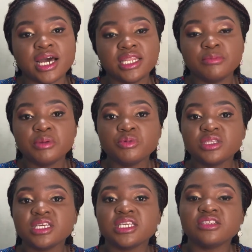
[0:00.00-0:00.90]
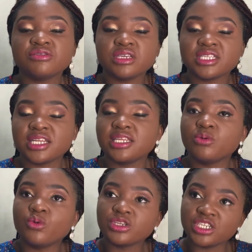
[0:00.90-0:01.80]
and then people take interest and
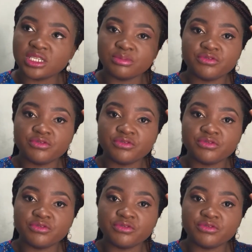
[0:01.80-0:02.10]
they watch it.